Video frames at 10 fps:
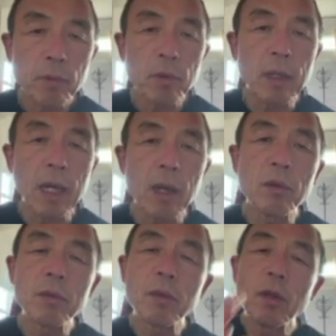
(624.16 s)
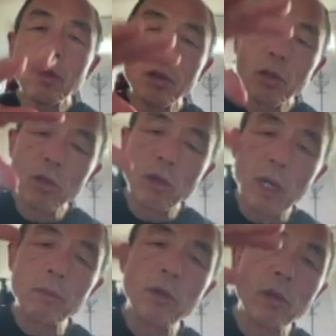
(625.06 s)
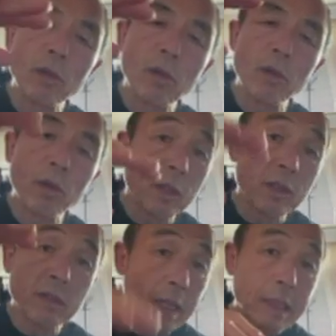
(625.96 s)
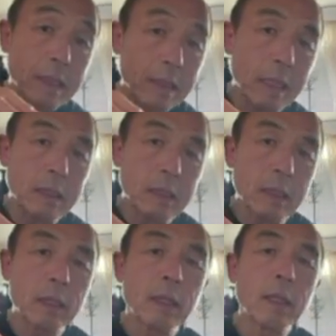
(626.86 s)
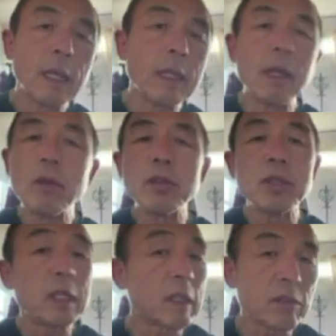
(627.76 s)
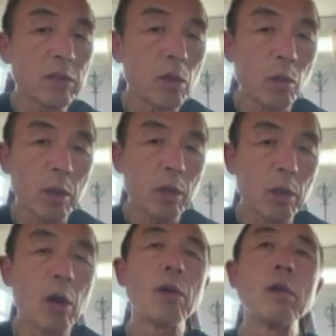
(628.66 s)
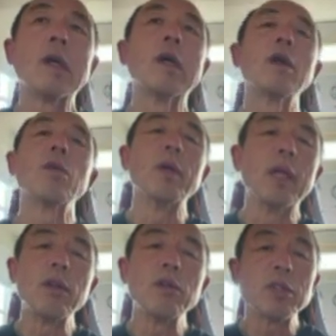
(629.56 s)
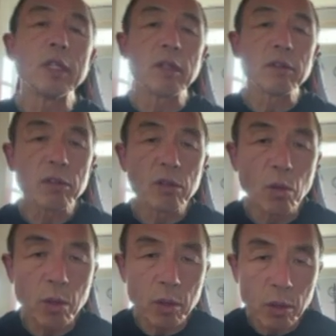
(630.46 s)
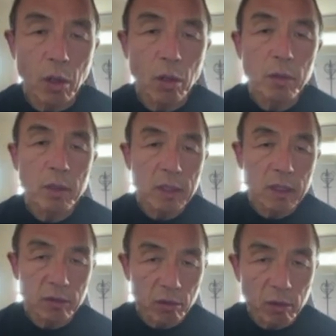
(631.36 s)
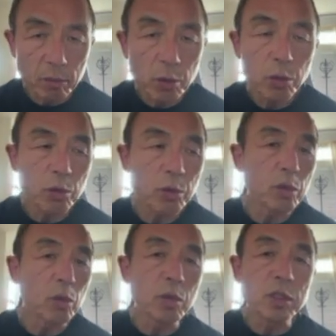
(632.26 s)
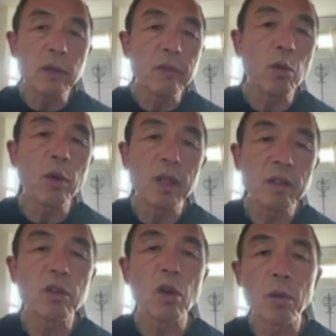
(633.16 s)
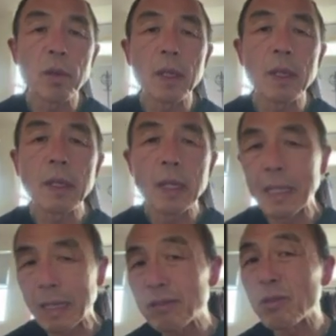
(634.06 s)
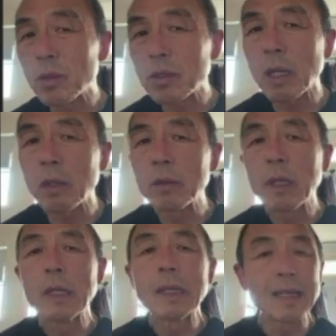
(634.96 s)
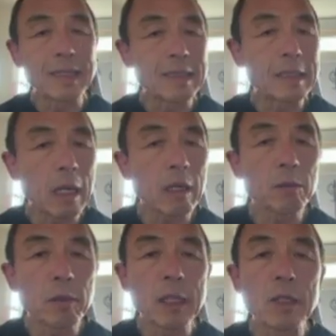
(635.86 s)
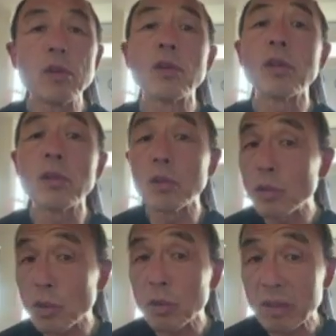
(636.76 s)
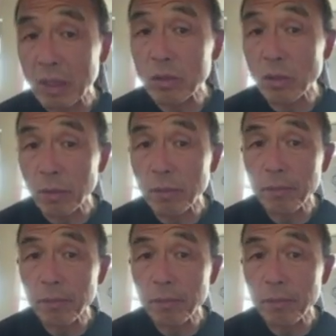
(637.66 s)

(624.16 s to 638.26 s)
Now your upper and lower is not connected, and energy doesn't know where to go. When energy doesn't know where to go, it's going to pull you whichever way it's going. And as a result, undoubtedly, you're going to lose your center.